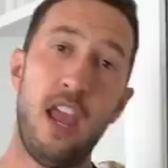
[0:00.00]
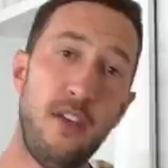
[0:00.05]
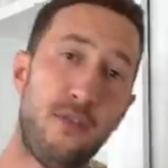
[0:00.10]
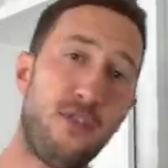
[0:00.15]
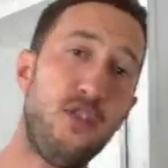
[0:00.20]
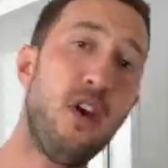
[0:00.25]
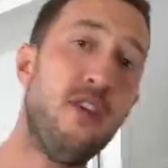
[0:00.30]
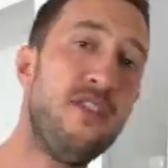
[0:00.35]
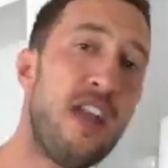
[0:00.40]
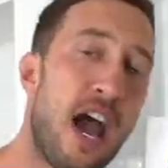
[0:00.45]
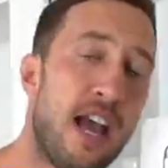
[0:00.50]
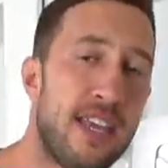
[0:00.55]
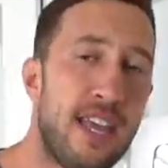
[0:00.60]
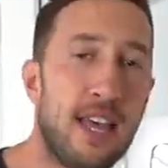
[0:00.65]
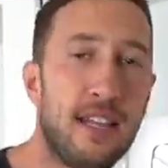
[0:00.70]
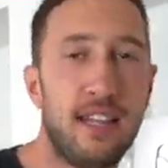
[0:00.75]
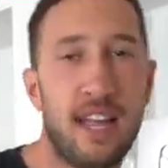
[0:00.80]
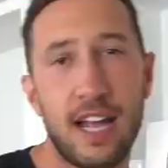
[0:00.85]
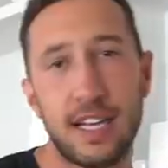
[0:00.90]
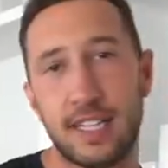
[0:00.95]
If you have not
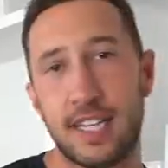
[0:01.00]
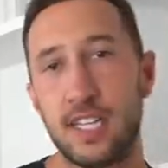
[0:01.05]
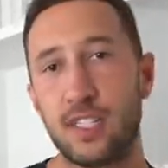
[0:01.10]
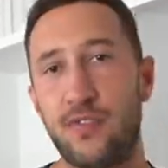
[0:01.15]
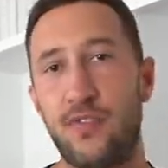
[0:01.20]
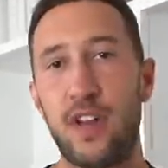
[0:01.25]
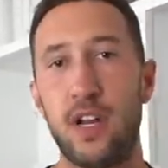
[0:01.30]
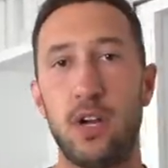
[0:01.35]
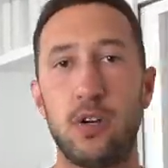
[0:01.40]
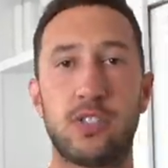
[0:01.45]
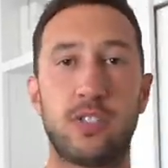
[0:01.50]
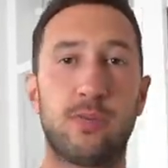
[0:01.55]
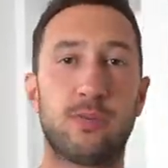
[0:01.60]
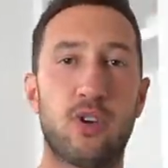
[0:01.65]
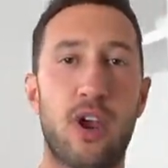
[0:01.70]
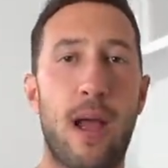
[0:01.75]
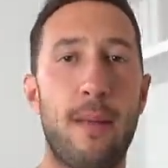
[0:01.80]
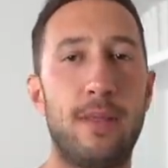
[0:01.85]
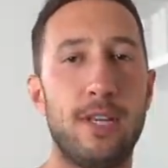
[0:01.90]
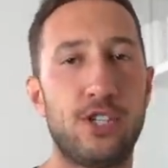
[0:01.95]
yet liked this video or
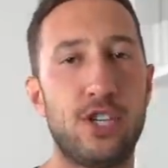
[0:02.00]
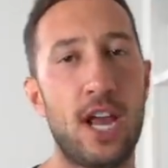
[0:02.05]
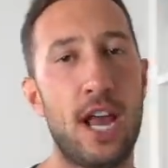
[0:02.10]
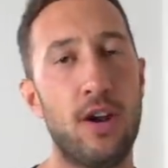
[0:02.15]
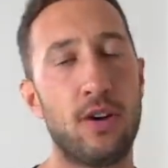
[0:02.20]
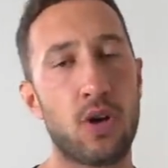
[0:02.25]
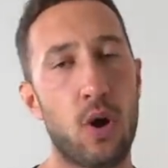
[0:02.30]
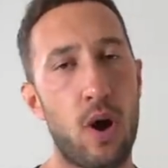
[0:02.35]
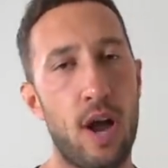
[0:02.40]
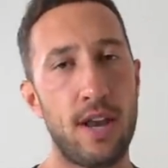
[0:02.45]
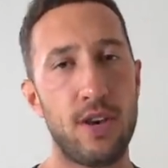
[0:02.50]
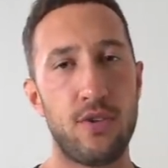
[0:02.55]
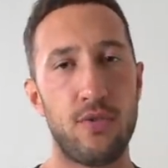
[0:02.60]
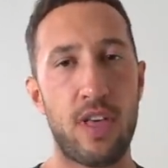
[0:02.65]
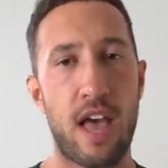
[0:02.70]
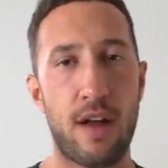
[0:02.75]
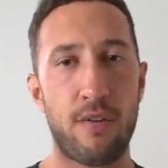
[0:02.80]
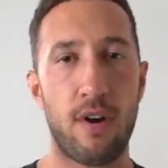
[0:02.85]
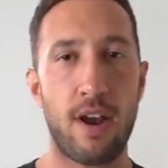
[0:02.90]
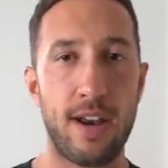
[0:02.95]
subscribed to the channel, go ahead and do
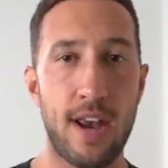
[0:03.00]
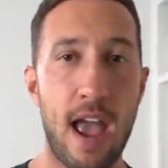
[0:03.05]
that right